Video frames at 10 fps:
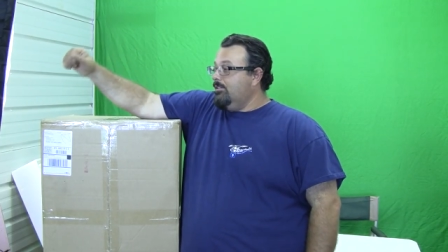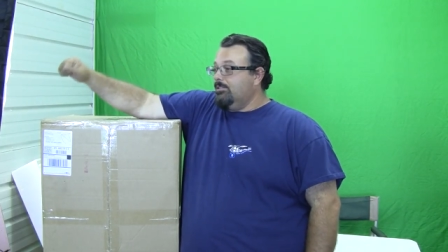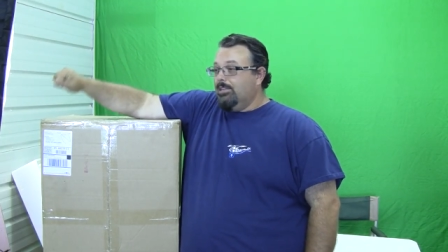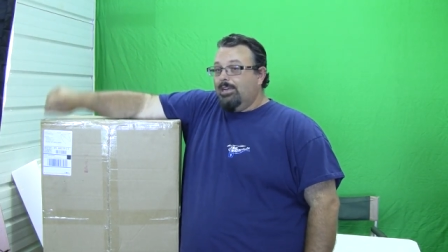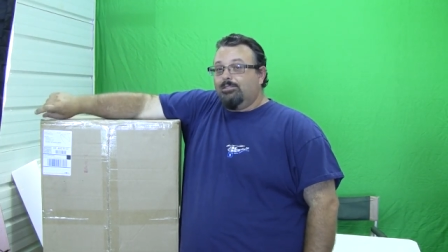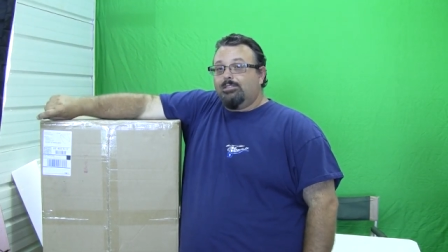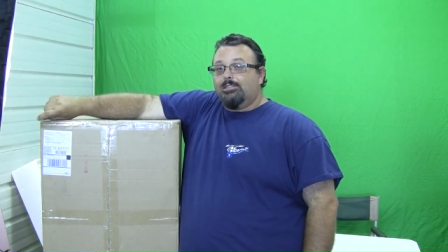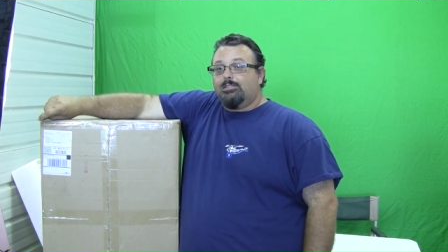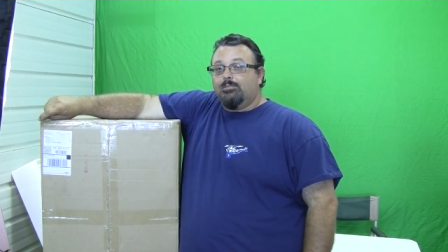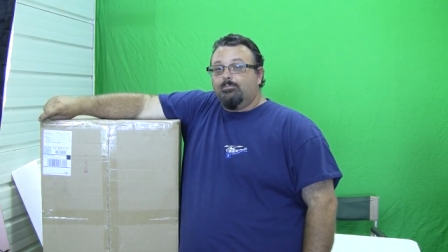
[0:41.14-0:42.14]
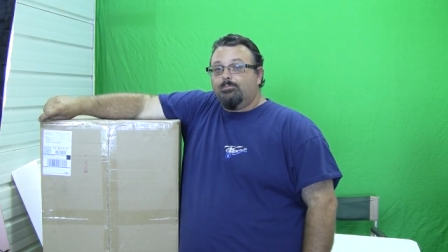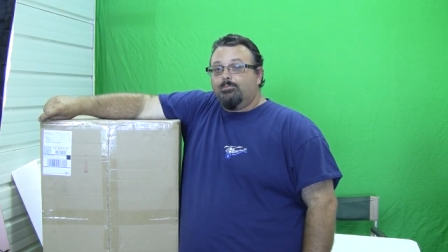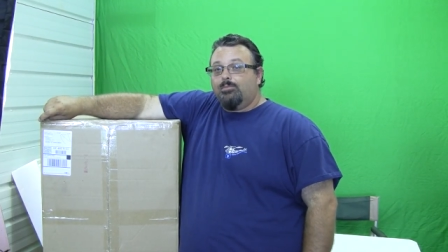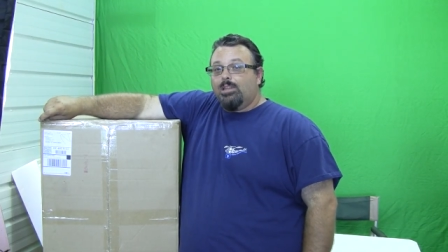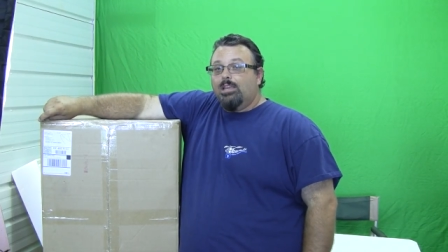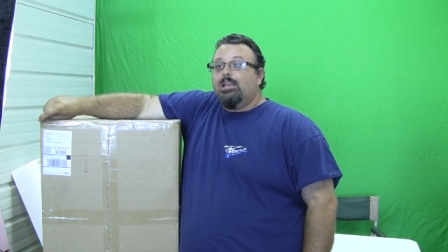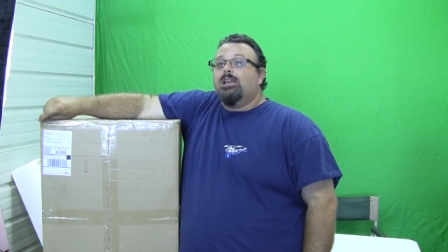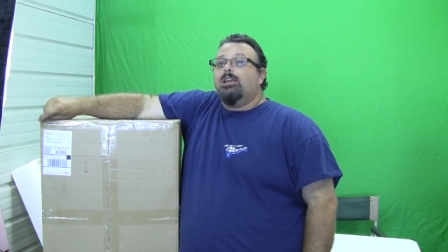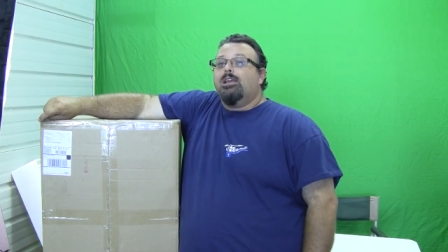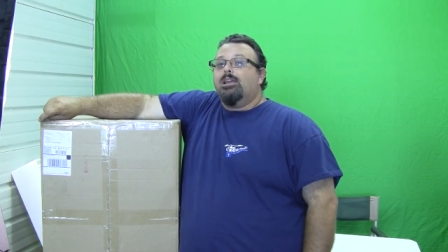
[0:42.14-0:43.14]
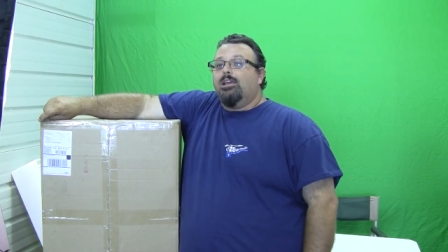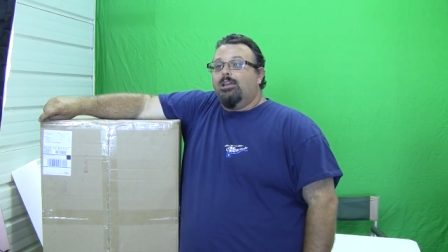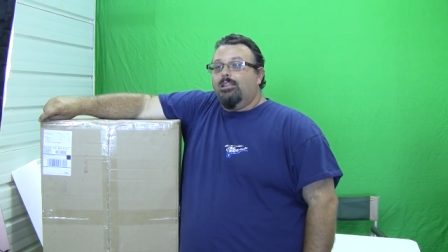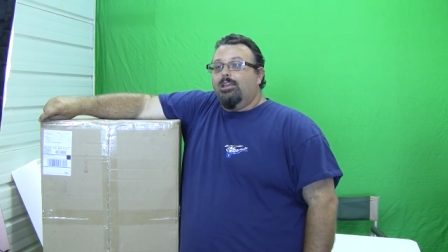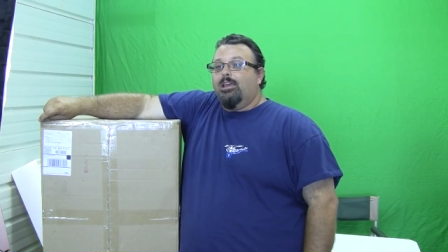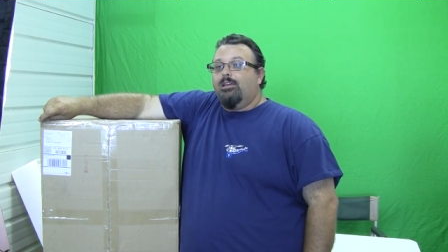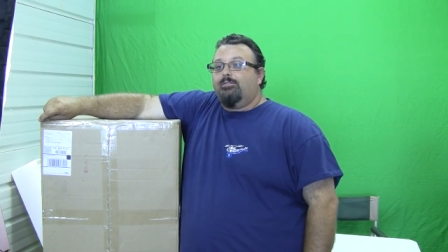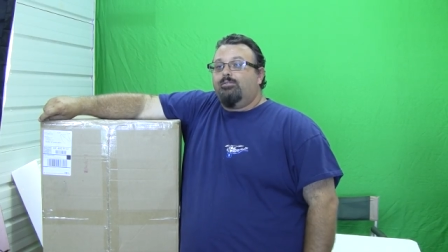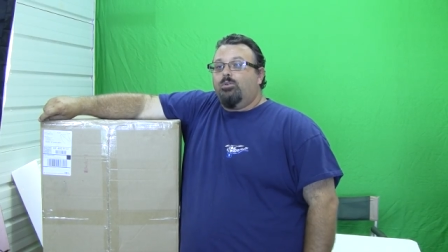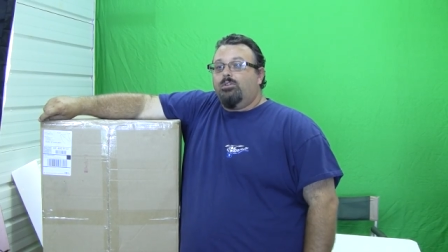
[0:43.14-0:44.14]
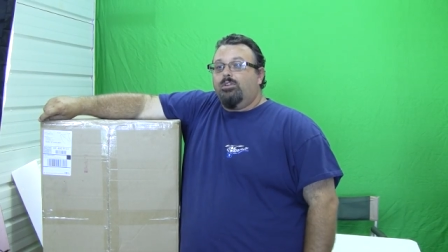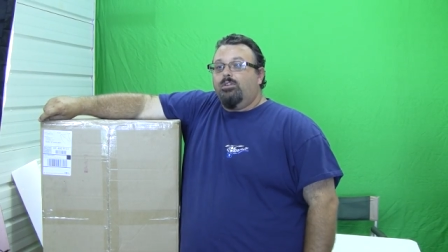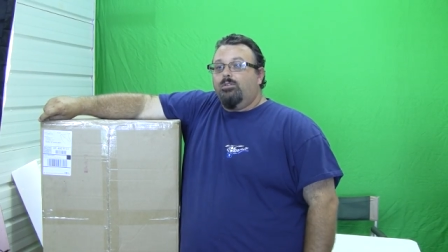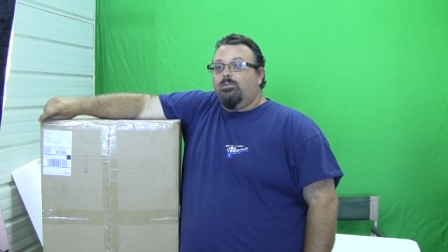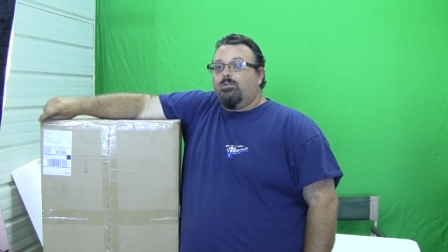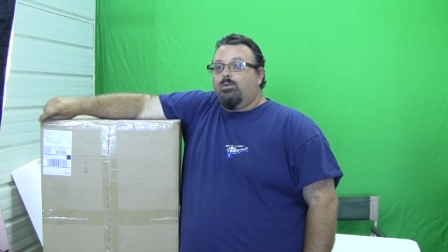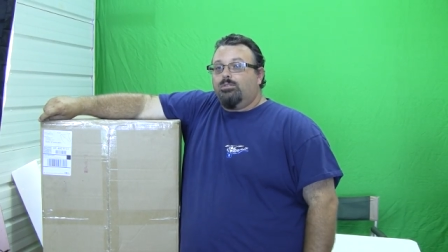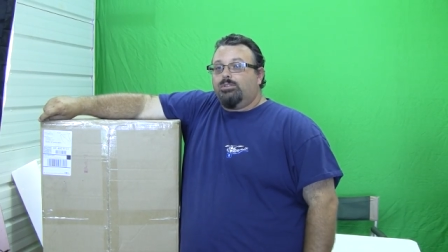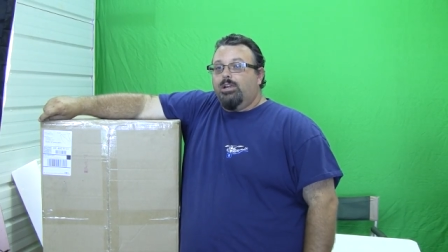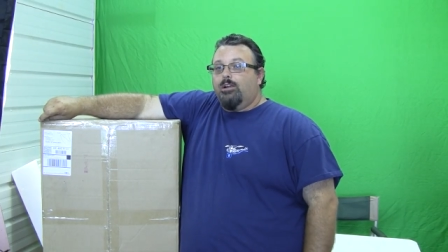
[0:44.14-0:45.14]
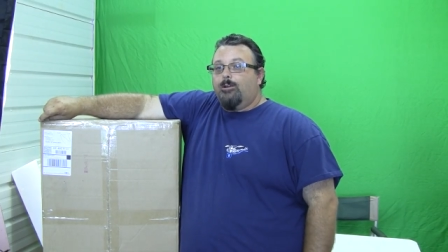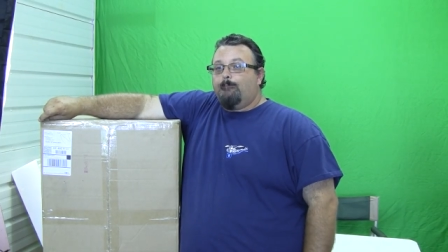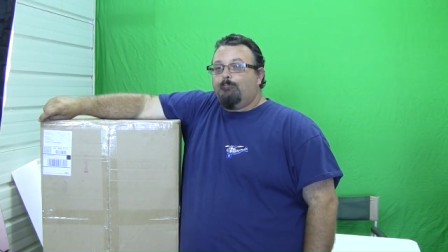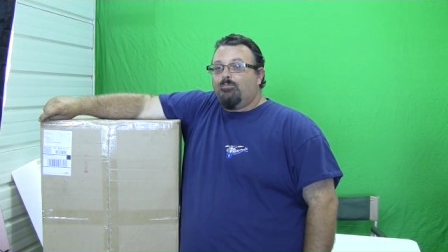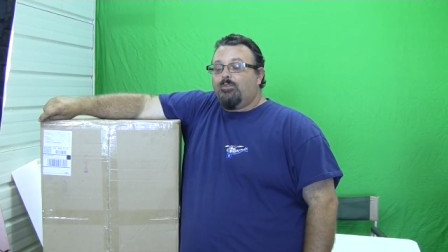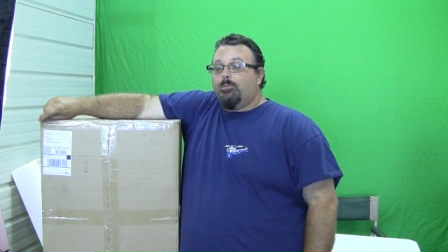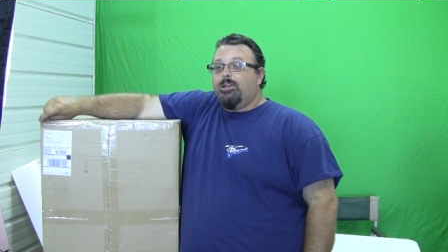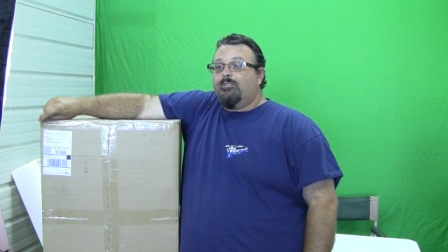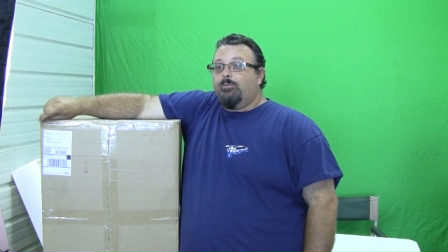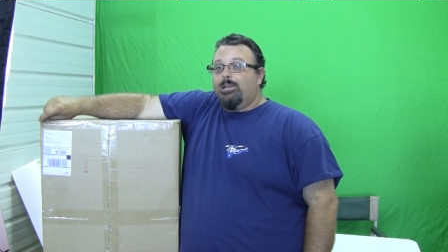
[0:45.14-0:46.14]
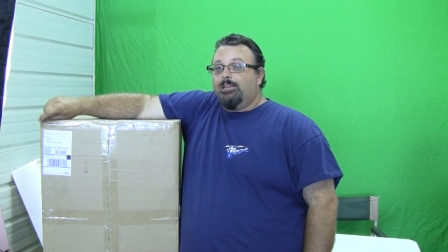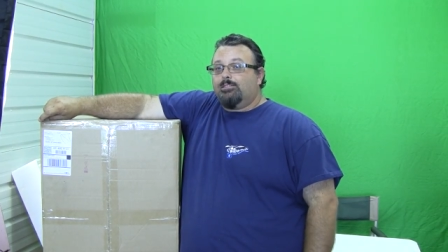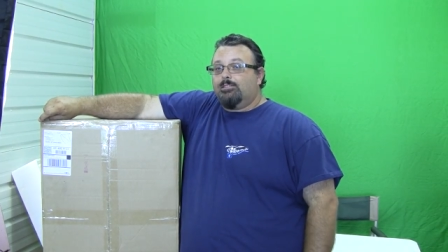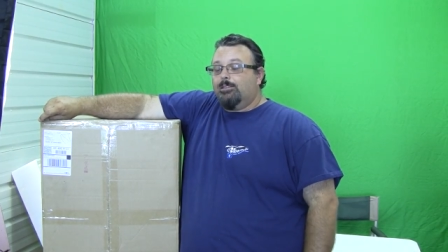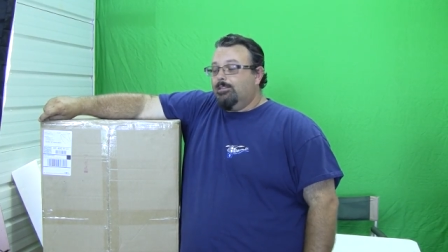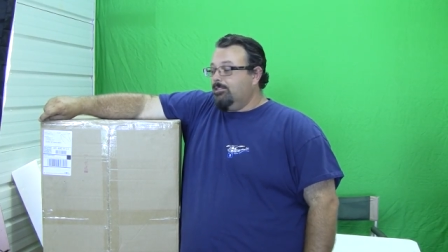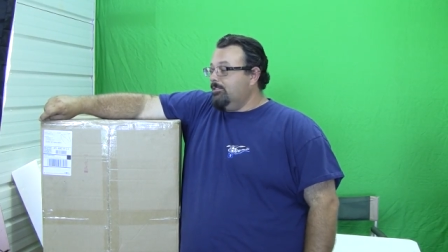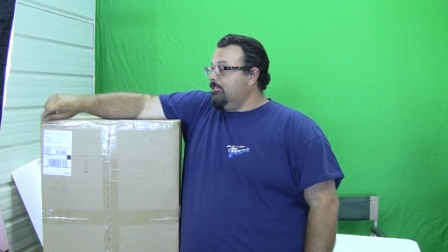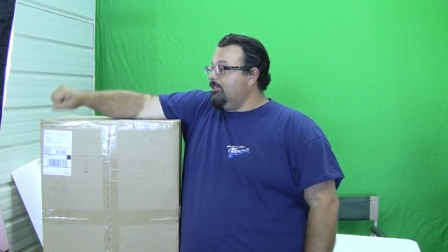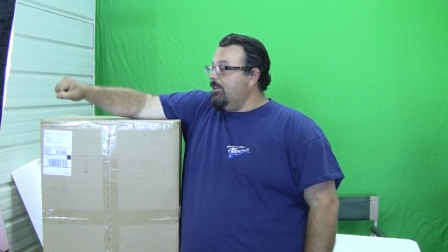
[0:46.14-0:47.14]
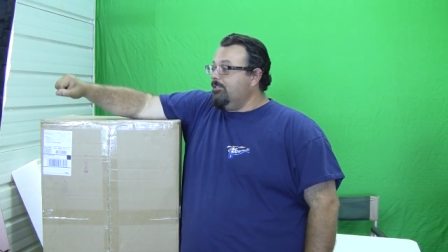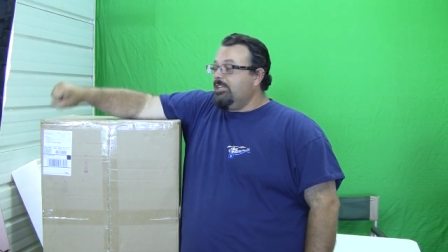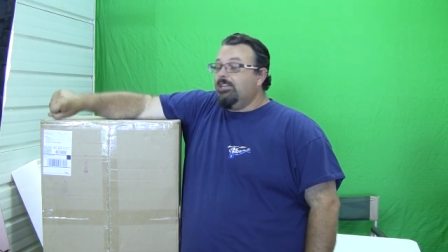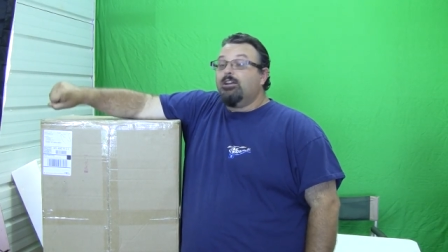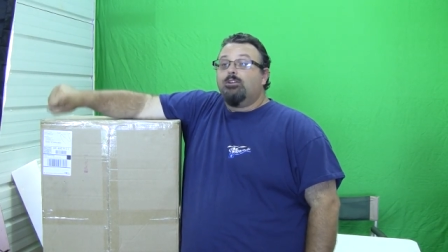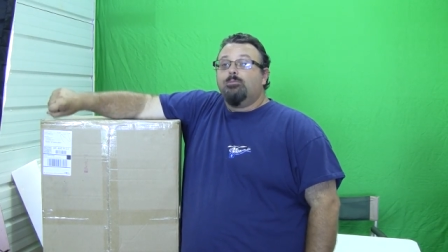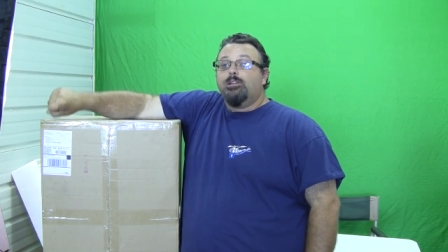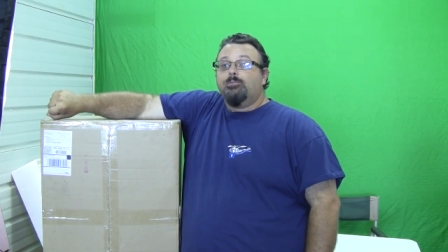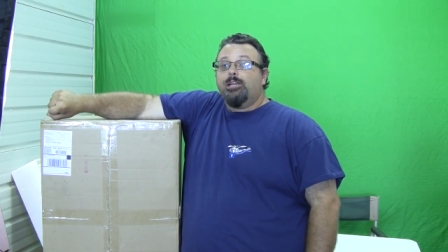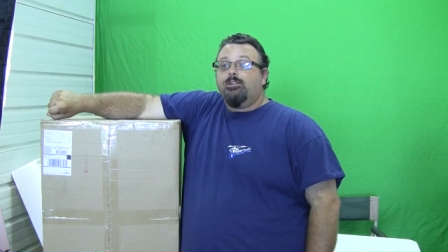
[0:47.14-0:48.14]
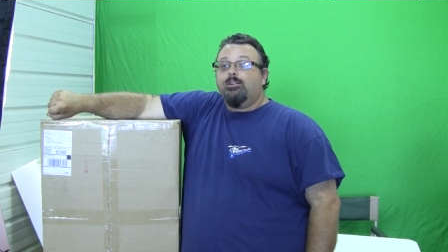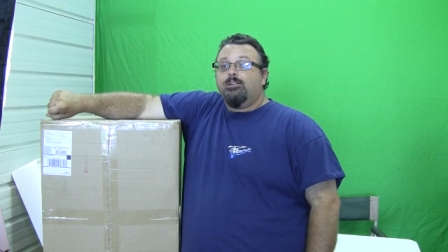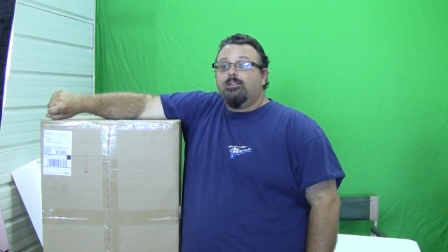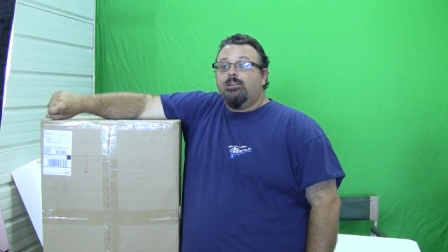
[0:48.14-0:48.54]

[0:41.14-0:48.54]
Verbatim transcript: sound system and the F4U Corsair from FMS. This is the 1700 millimeter.